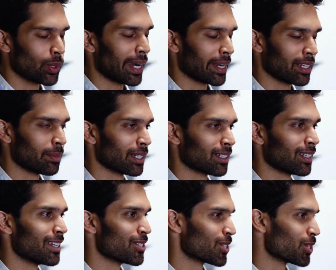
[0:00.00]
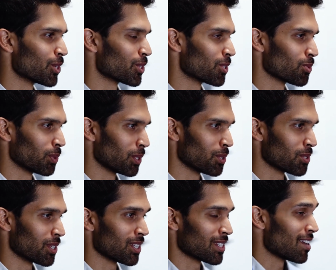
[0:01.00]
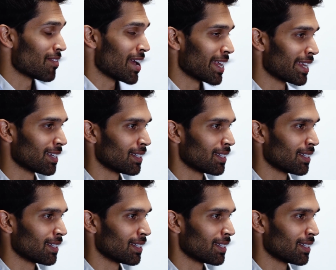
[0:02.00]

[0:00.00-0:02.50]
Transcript: academic institutions will use this, if any.